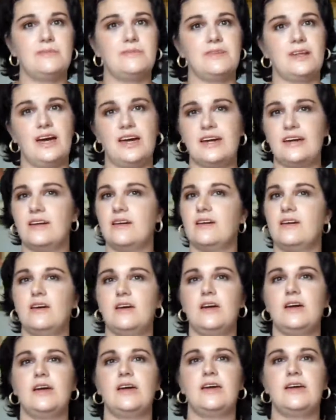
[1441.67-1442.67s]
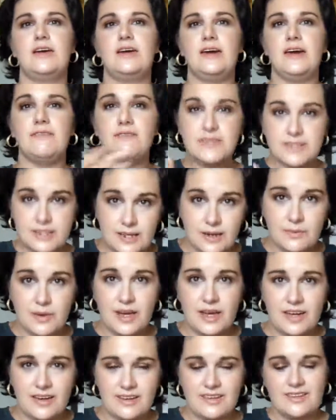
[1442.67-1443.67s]
I'm like, give it to
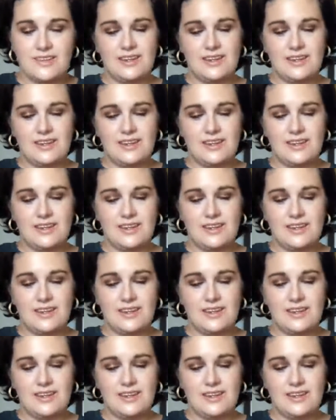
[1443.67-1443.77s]
me.